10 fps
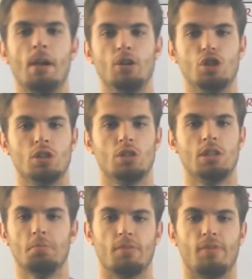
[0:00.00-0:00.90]
just
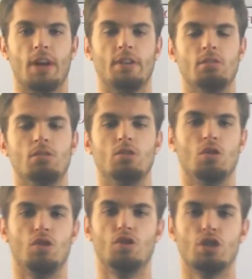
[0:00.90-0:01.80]
simplified. You
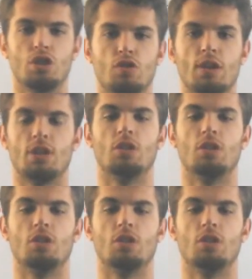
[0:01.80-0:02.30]
know, you're just stretching.